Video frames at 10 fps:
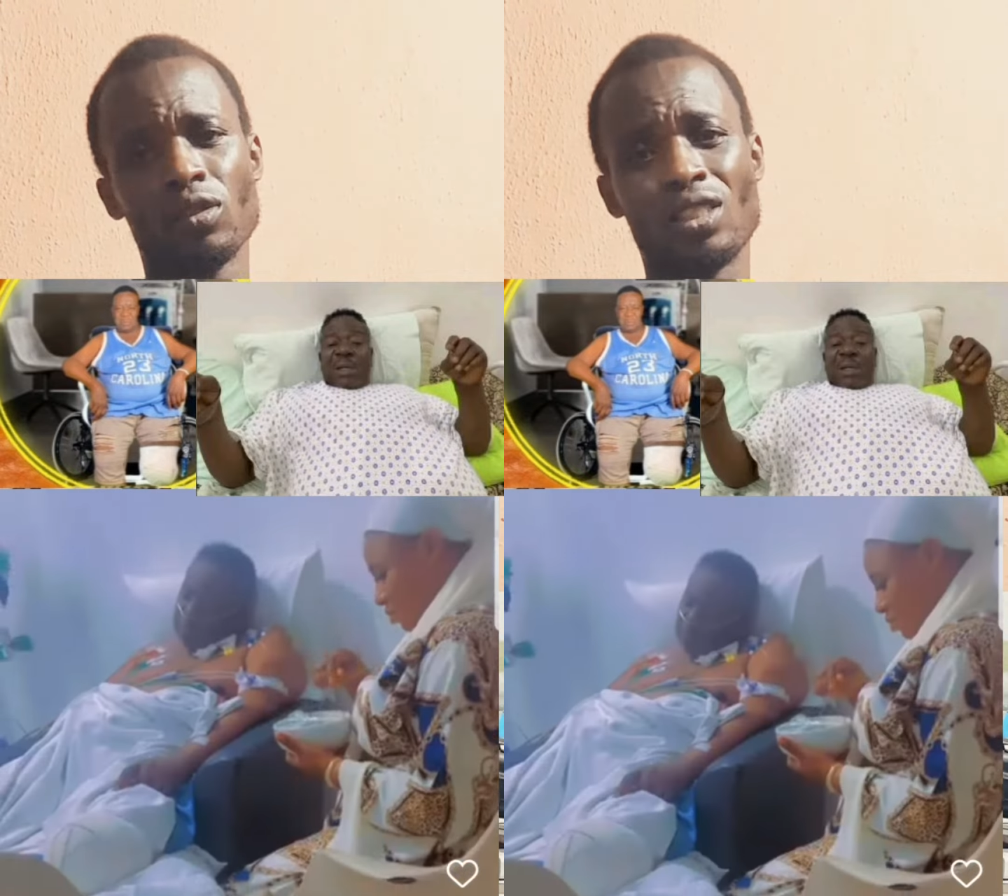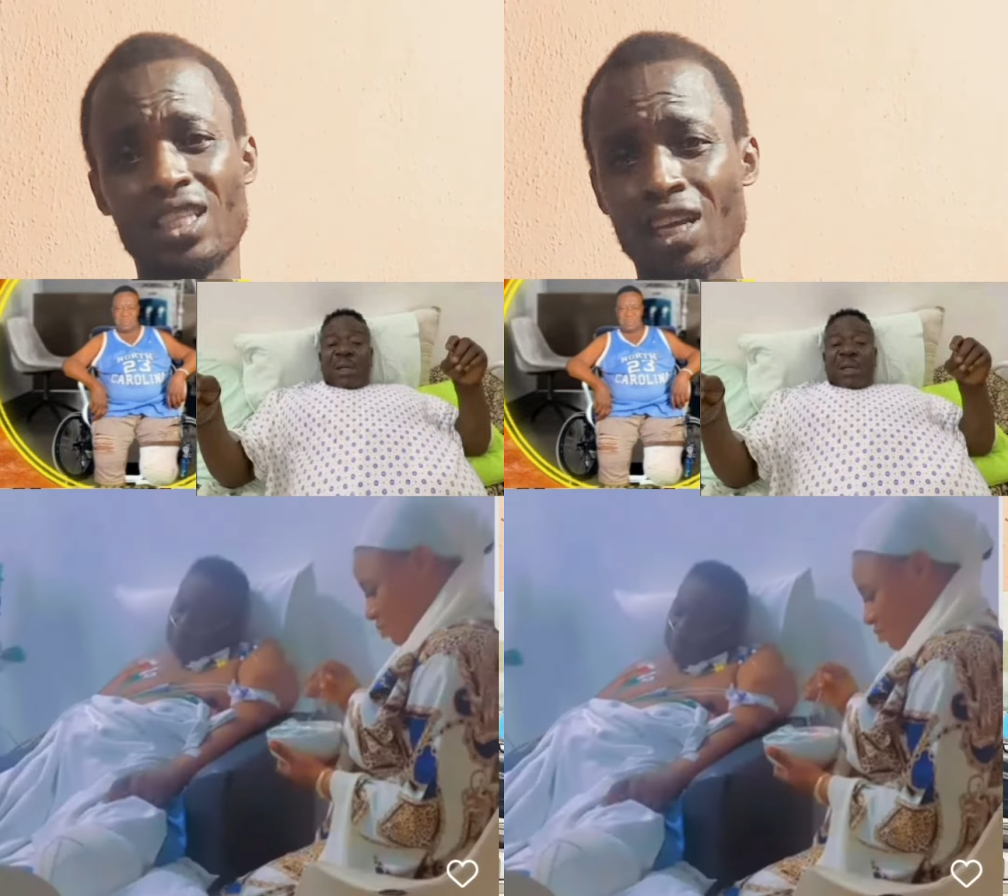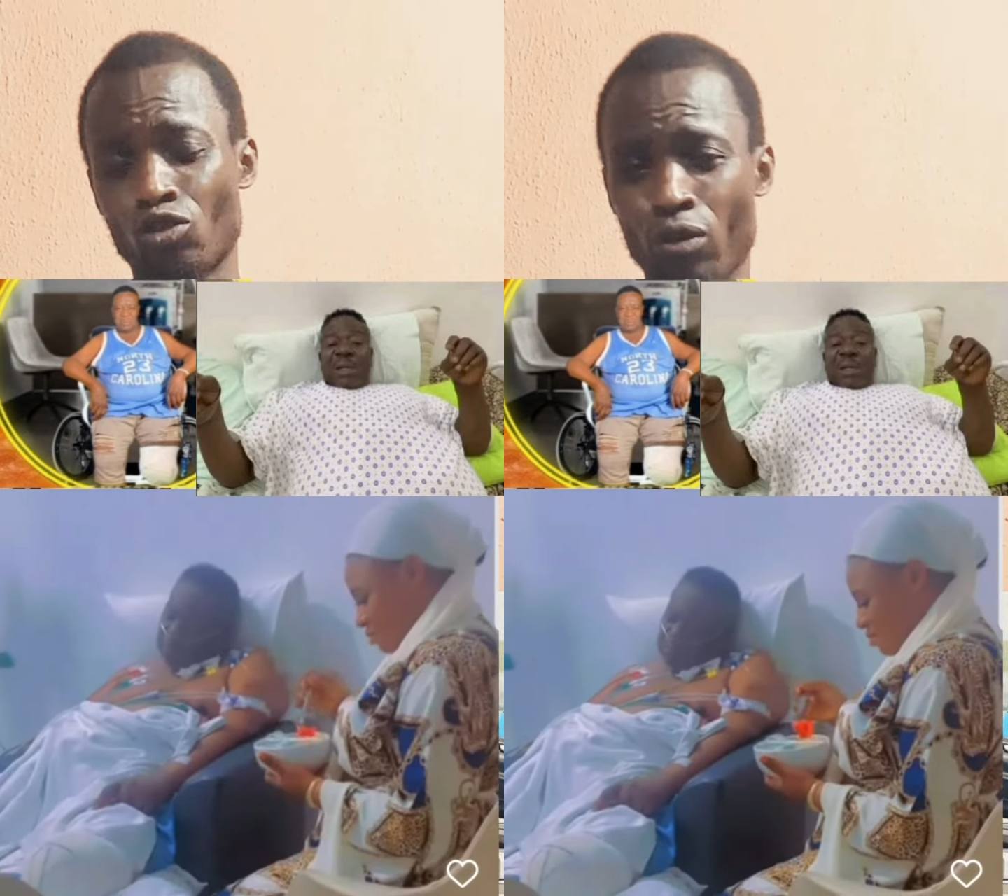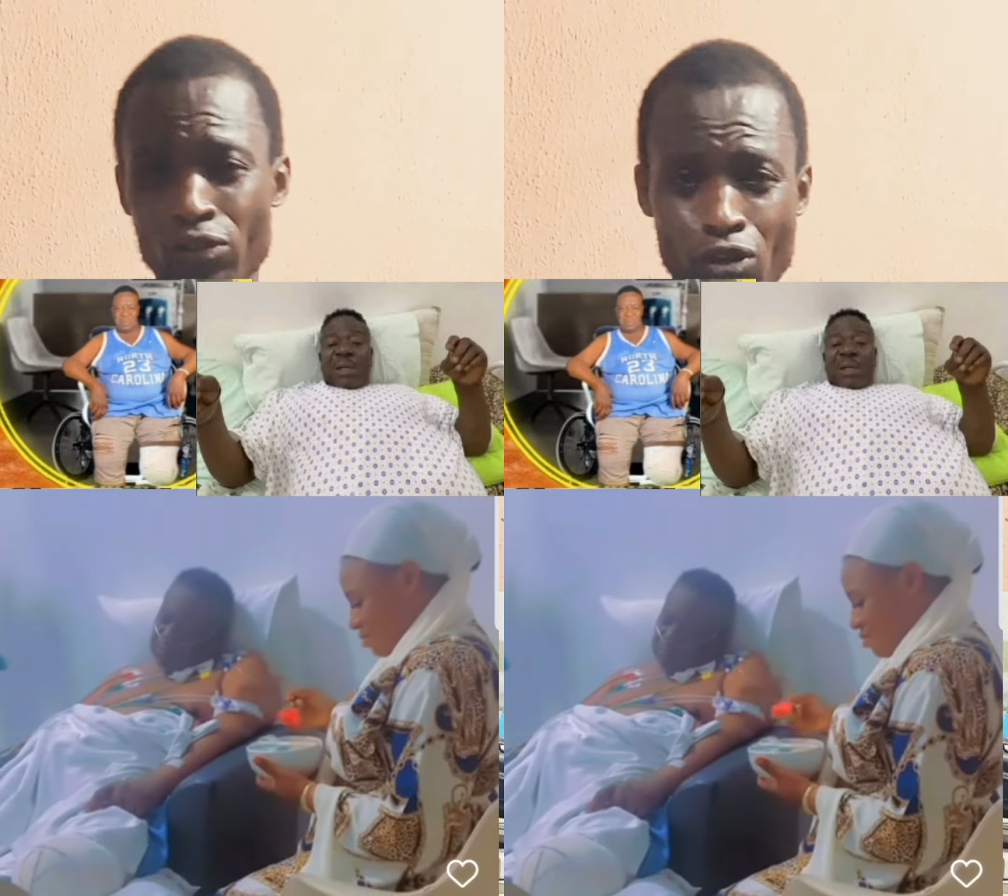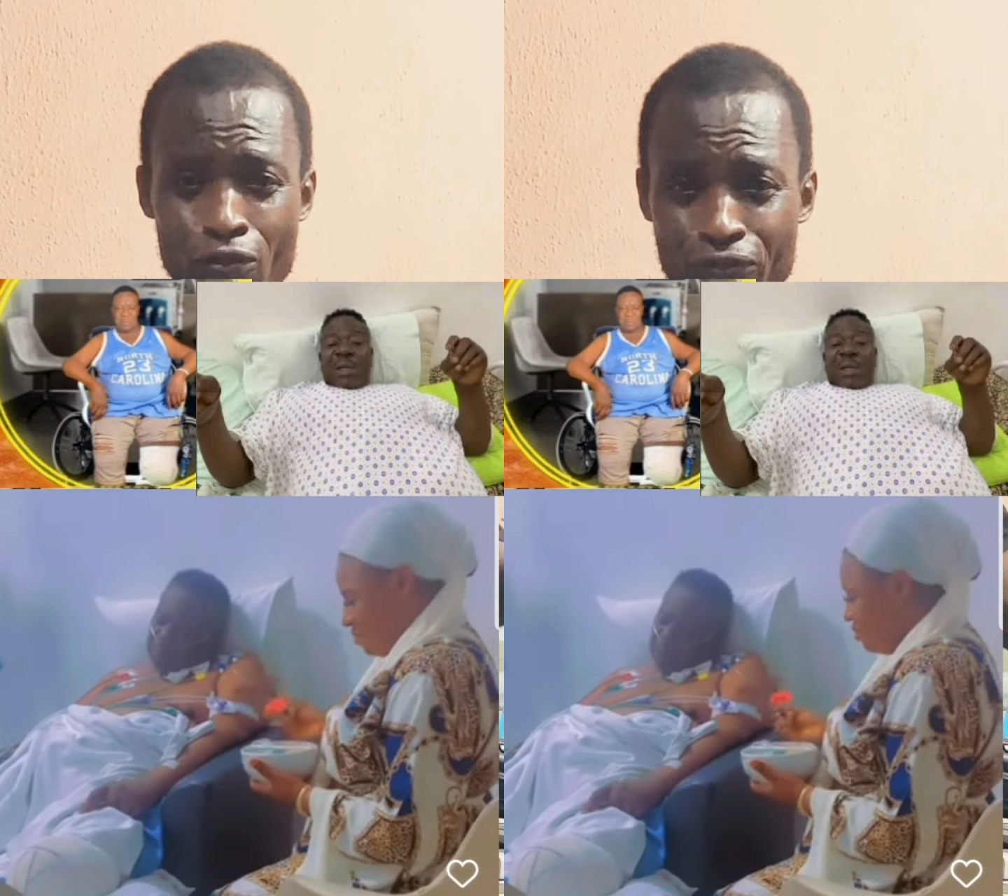Started
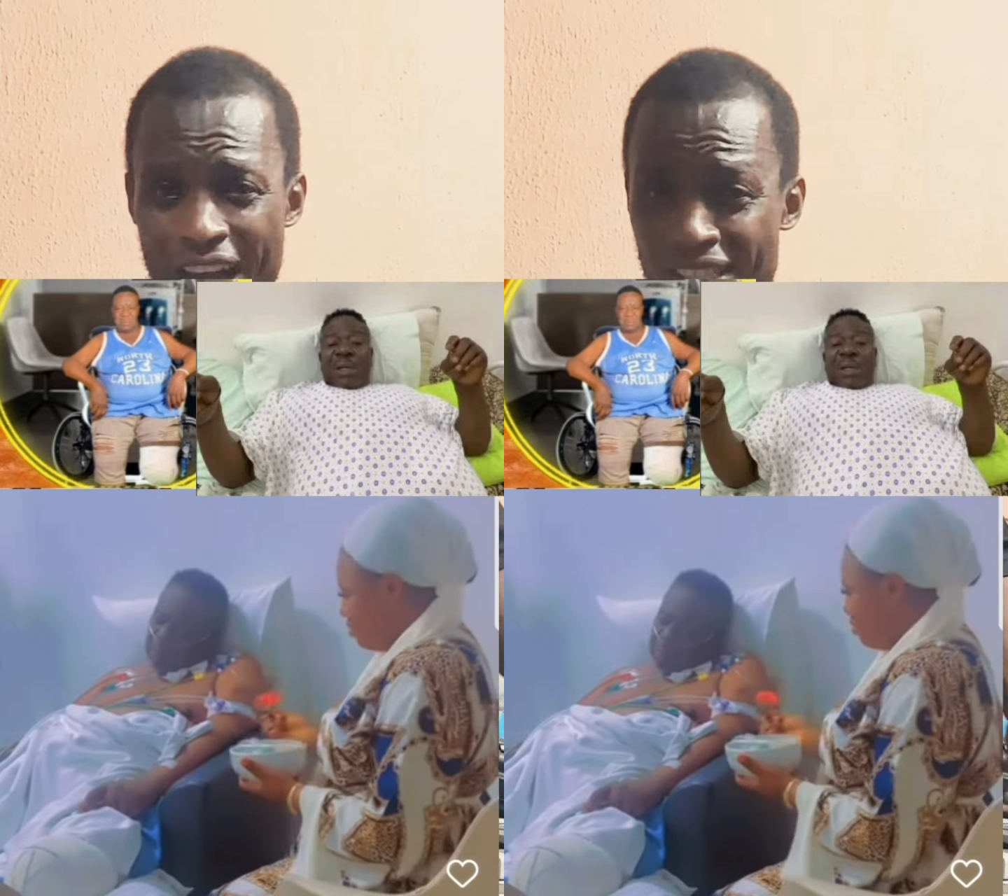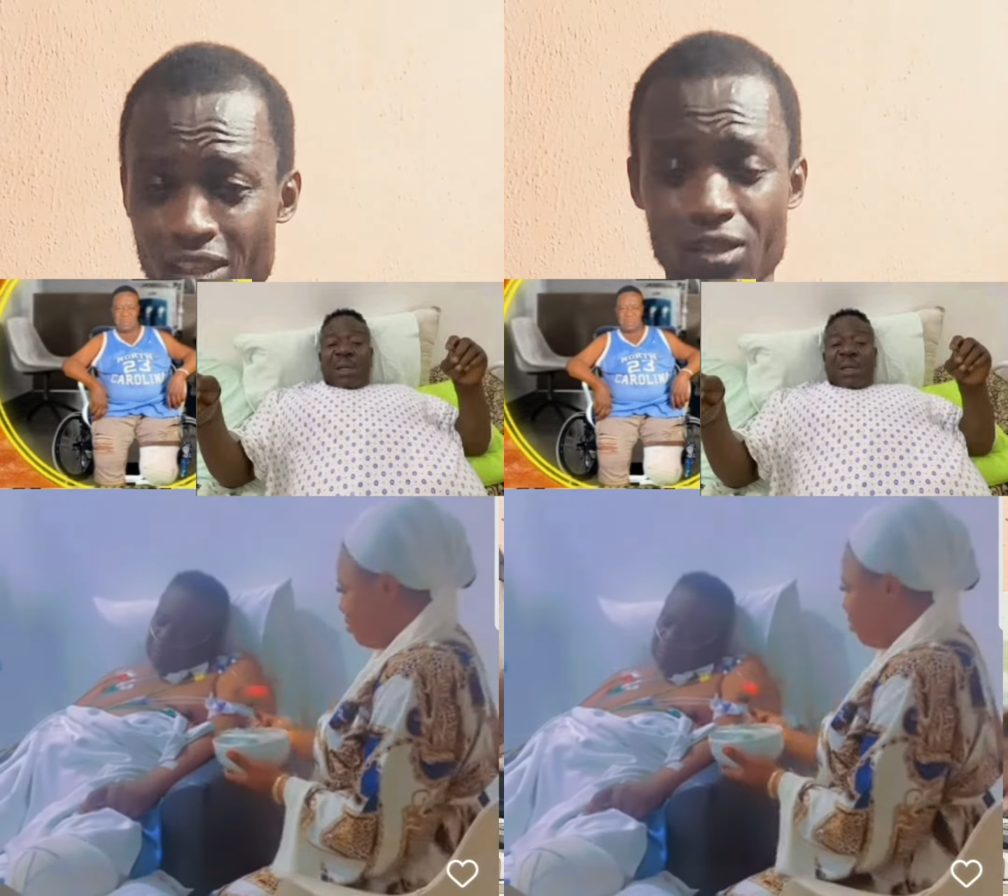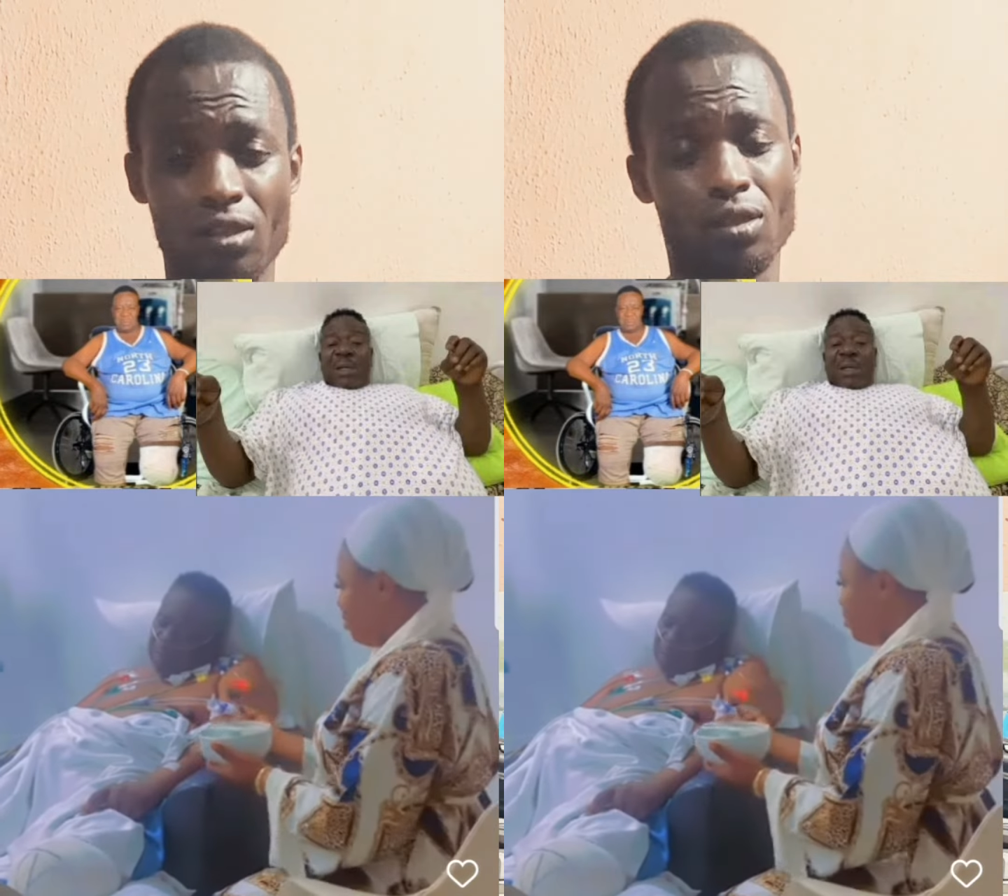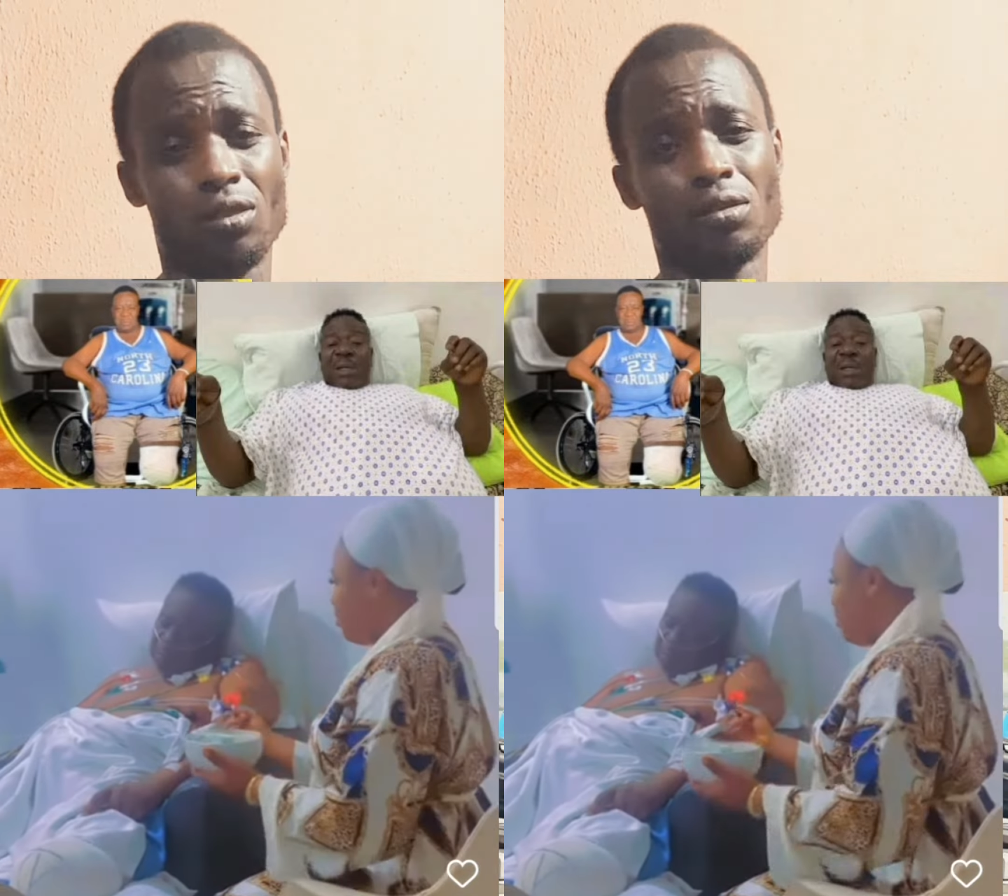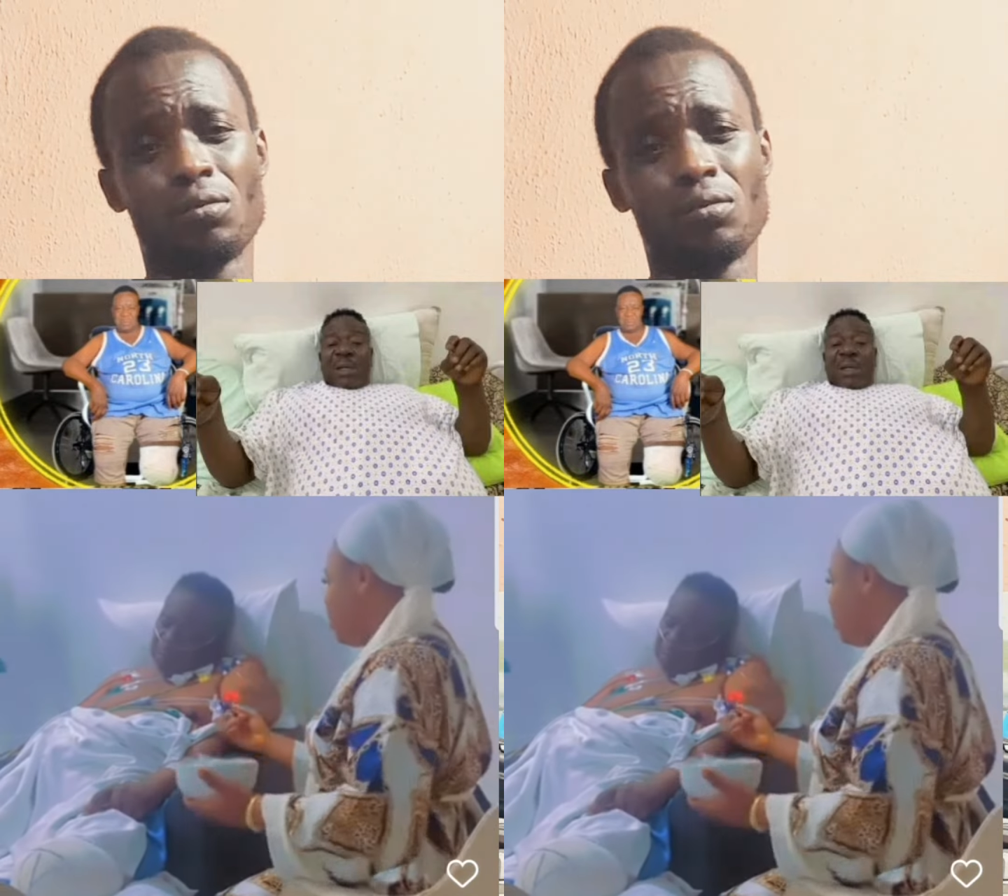doing some findings.